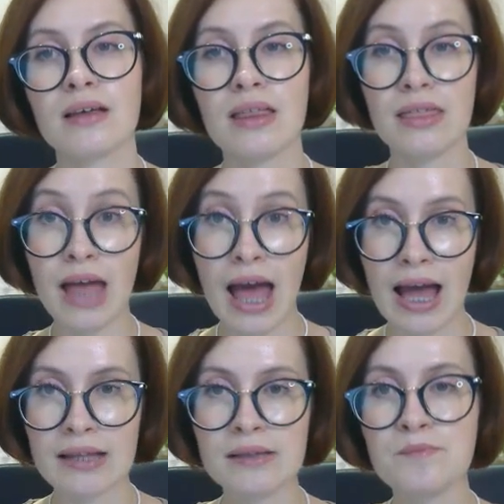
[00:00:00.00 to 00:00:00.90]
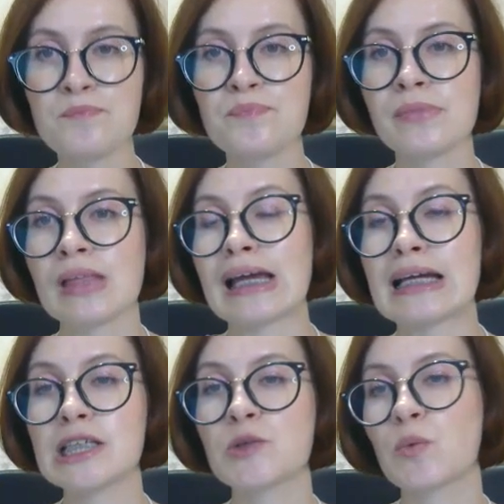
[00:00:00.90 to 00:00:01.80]
Then,
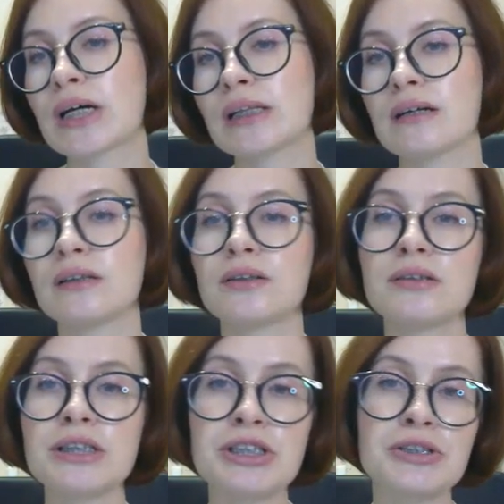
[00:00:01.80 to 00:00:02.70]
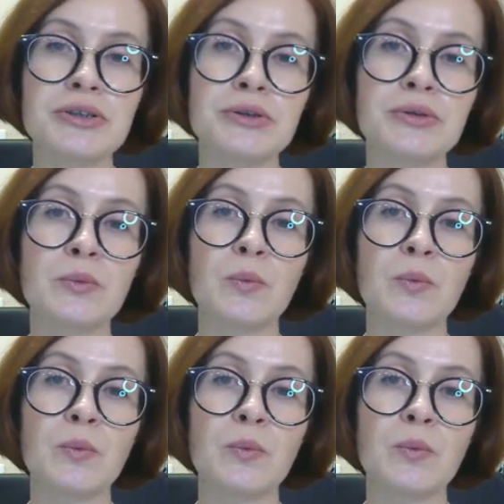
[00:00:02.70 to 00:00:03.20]
it will alert you